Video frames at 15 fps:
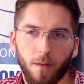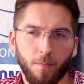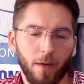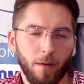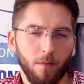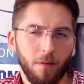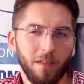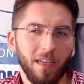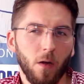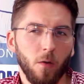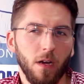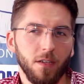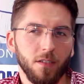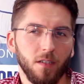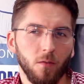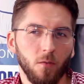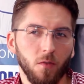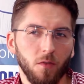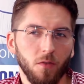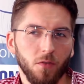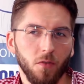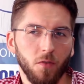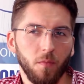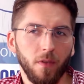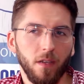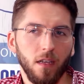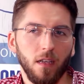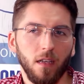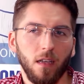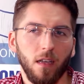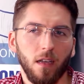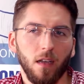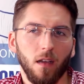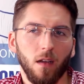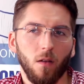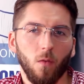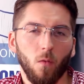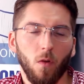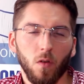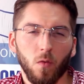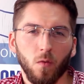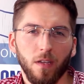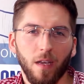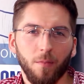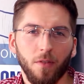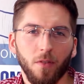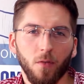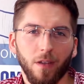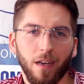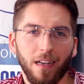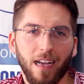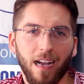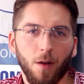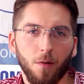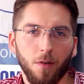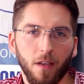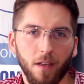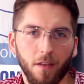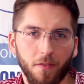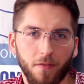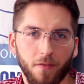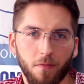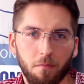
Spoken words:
Probably the question should be, what would I be doing now if